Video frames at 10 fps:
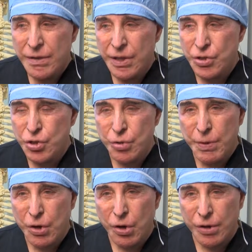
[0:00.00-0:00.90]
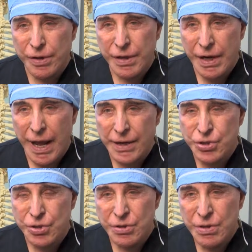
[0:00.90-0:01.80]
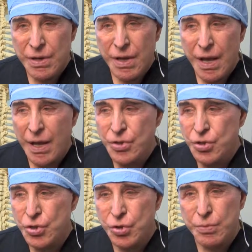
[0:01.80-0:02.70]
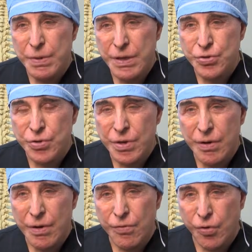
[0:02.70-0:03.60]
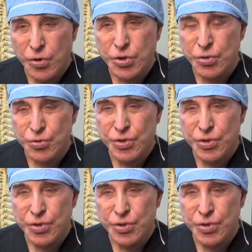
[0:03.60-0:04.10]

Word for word: they should be called in action and should be uh, forced to